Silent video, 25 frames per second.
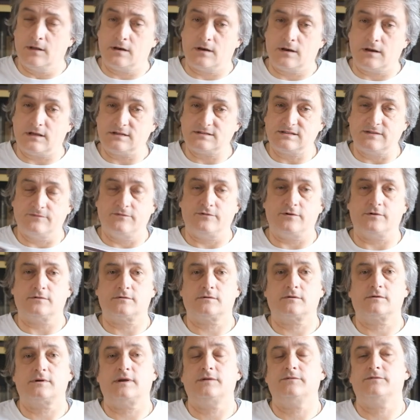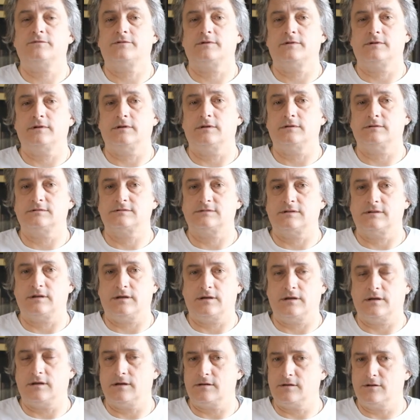Lasting Photograph is
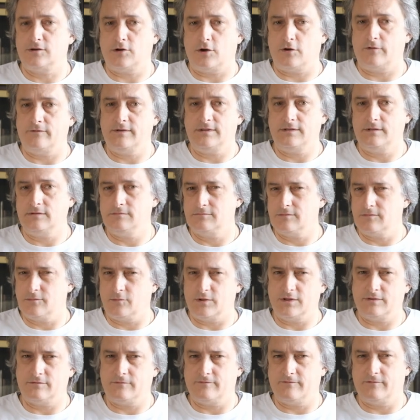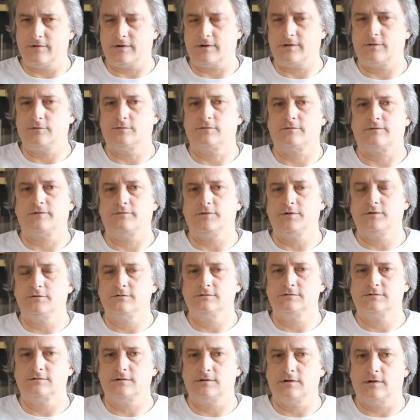a novel with very good
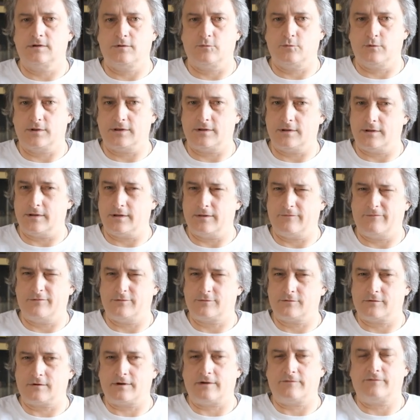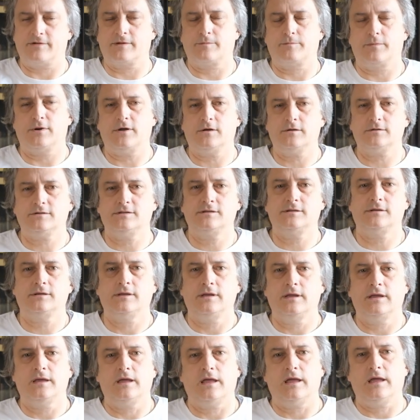reviews, with a photographic plot,
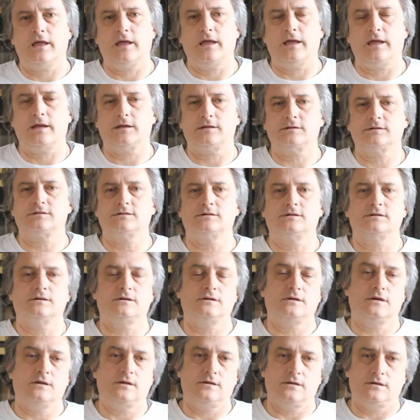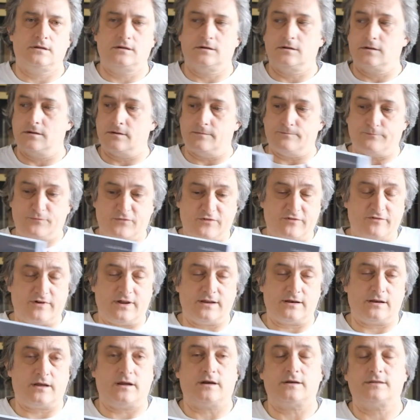and
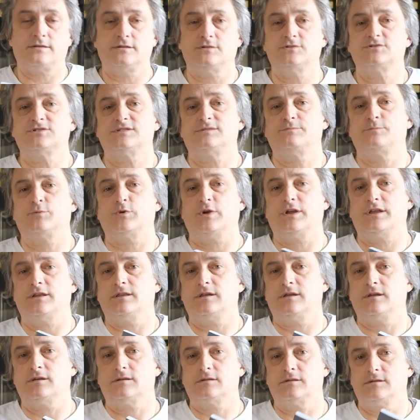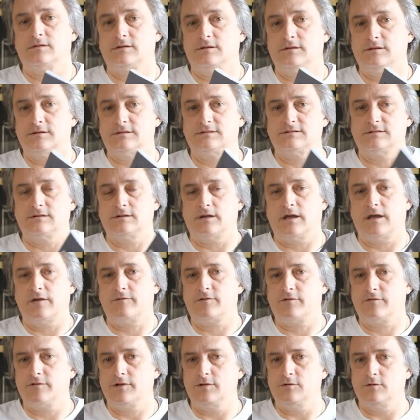fine art inkjet printing, that is
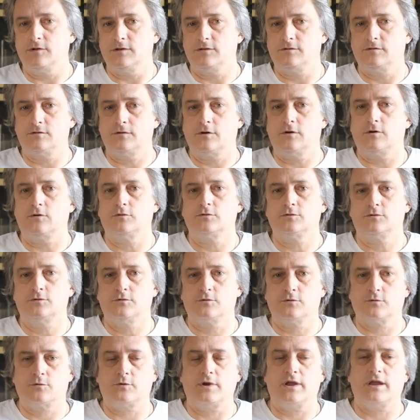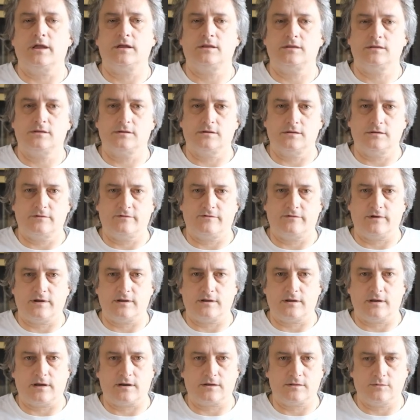everything you need to know to create
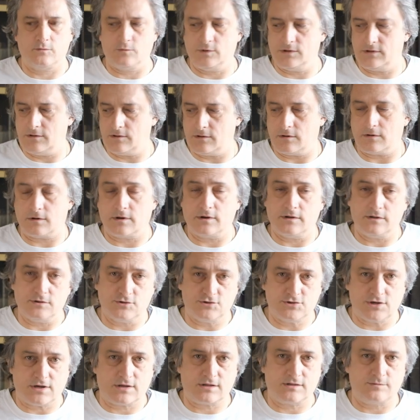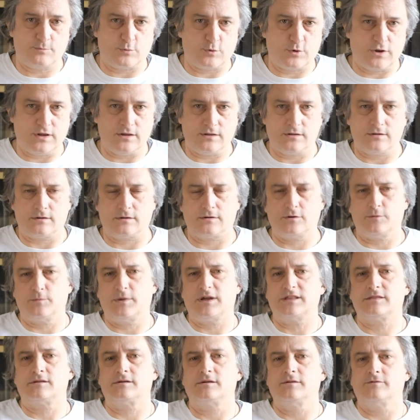fine art with your inkjet printer, no
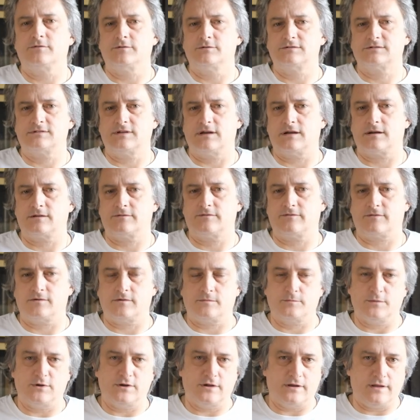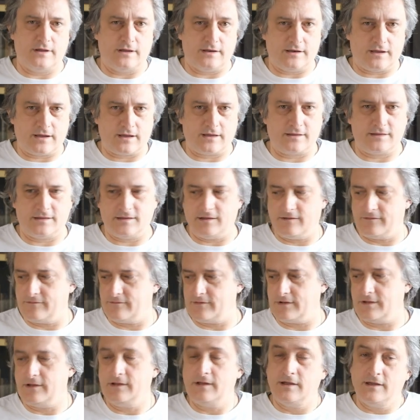matter if you start from a
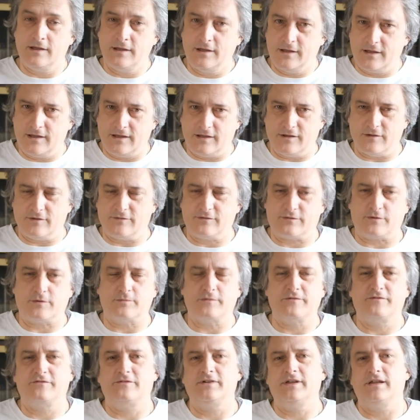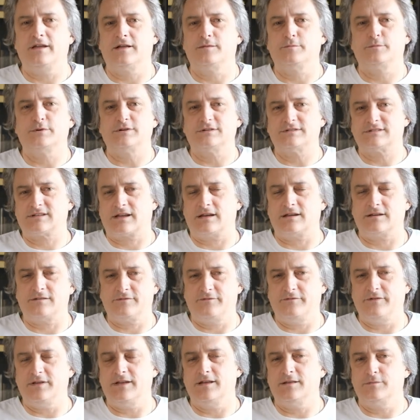negative, from a film, a scanner
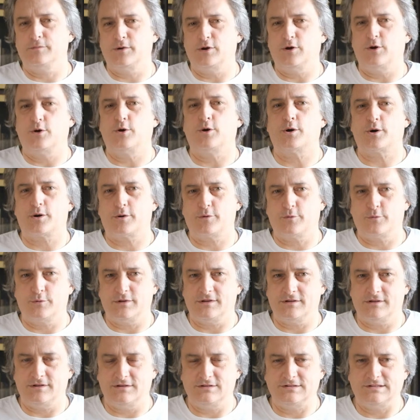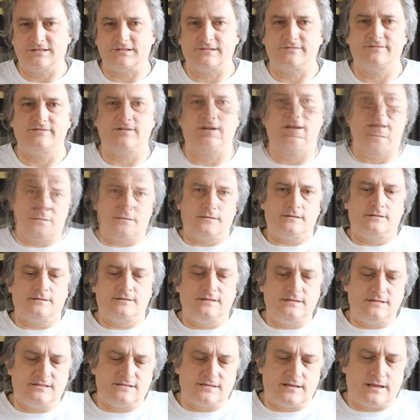film, or with a digital file.
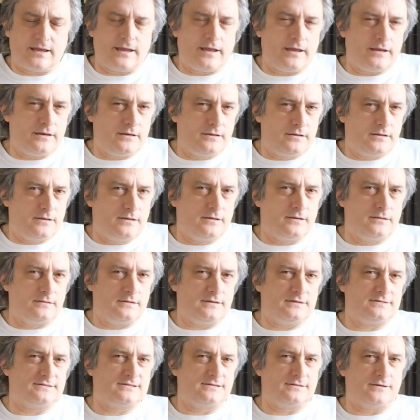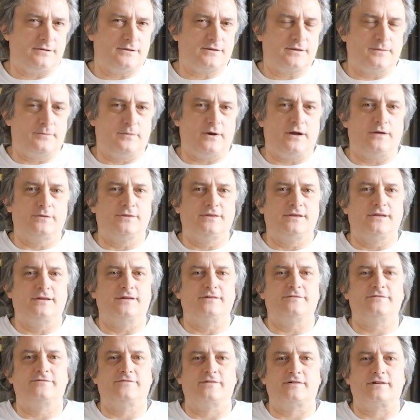This said, let's talk about the
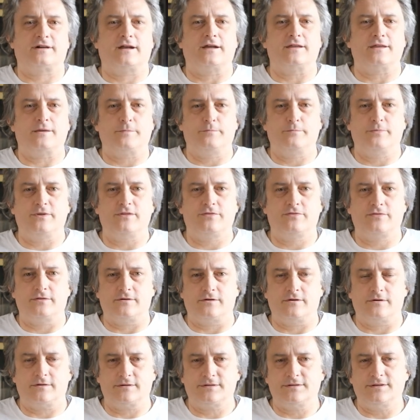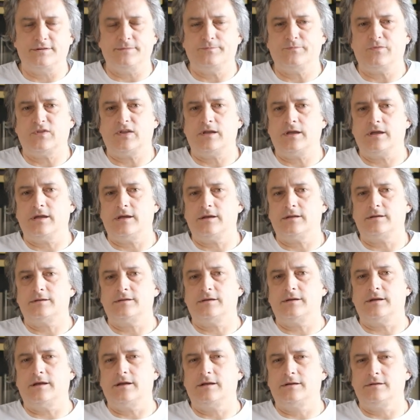Ferrania P30. And
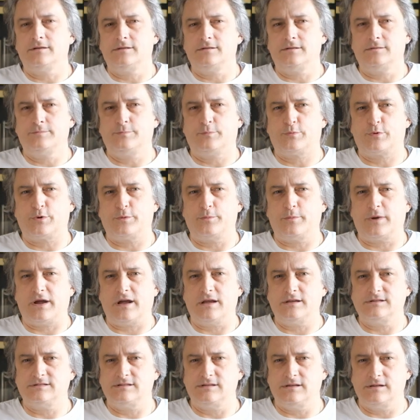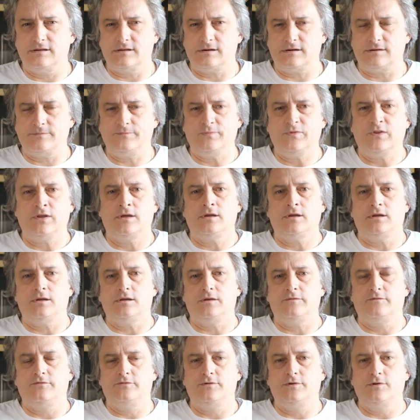a little premise here,
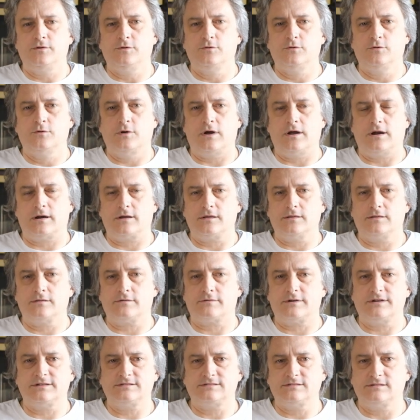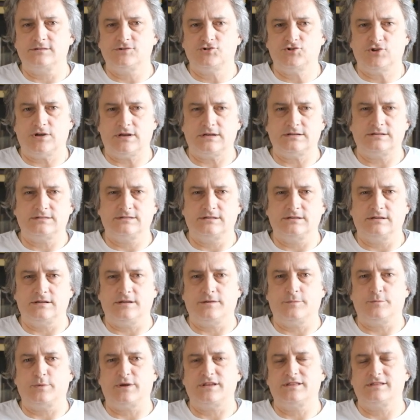if you are interested just
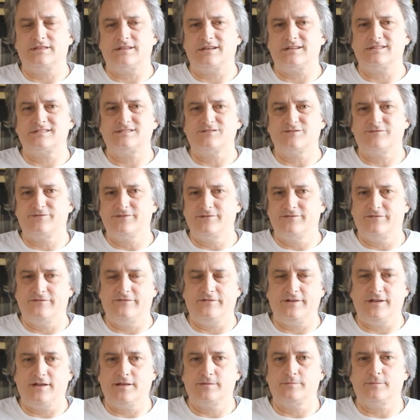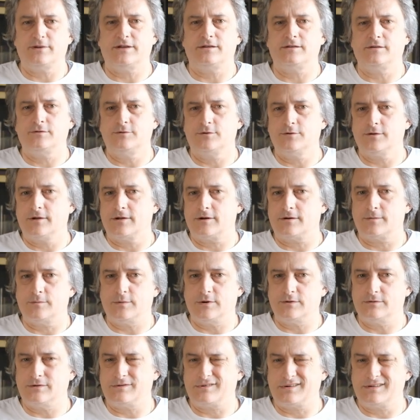in my test of the film and you don't care
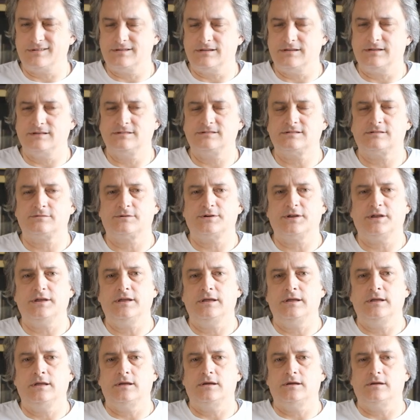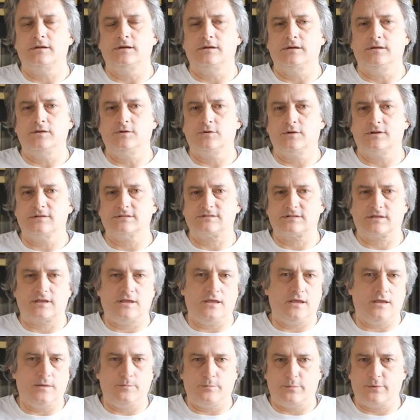about the history, you can
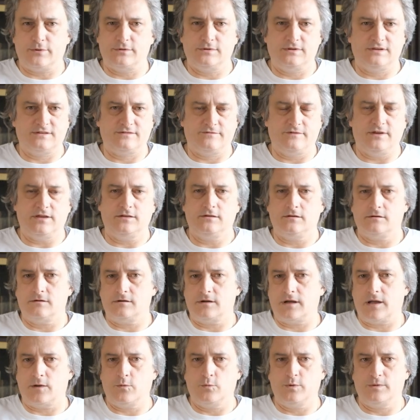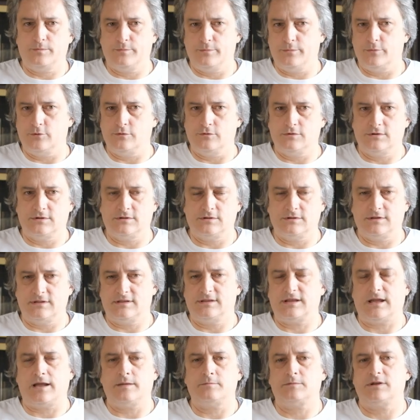skip this video. I will put the
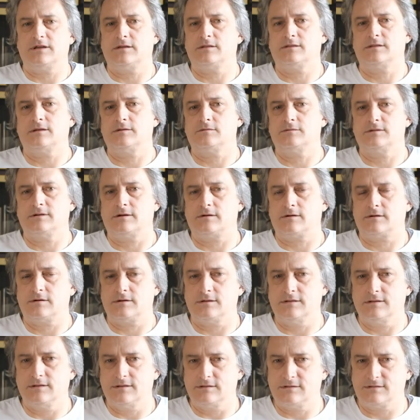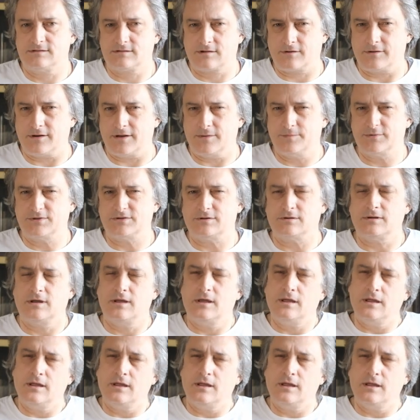timeline down there in the description.